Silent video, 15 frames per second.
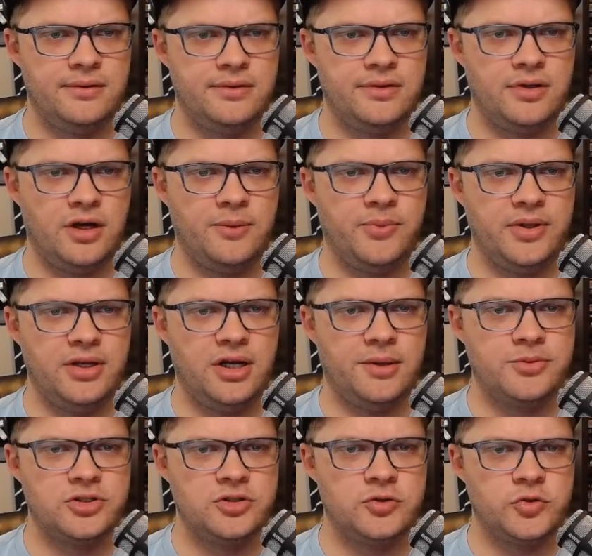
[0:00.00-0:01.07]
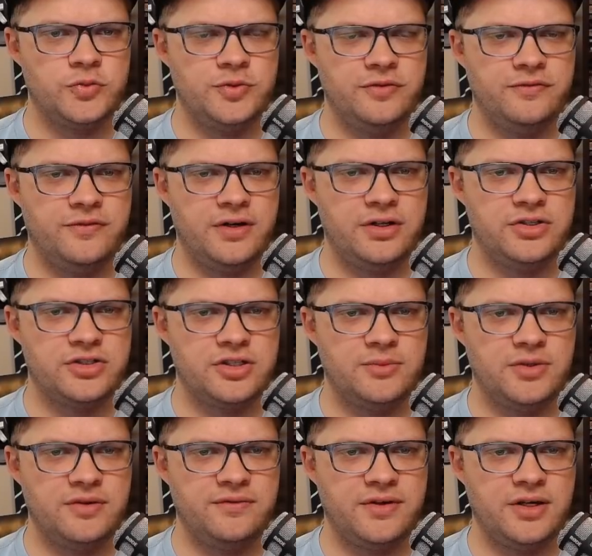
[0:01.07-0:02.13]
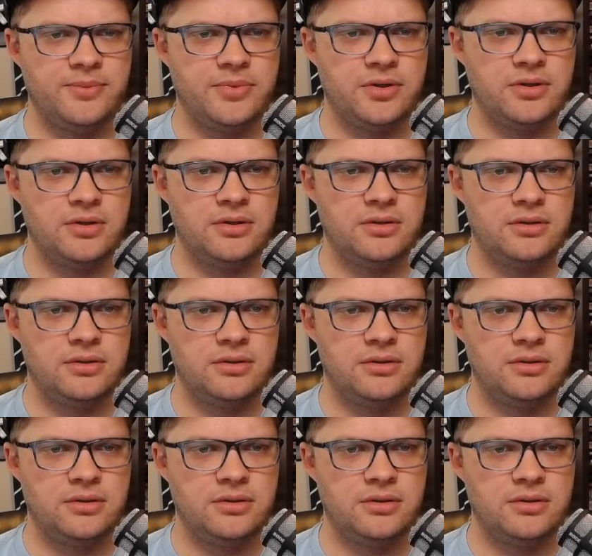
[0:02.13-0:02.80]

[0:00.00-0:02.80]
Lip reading: top lane options would be Fudge, Someday Viper.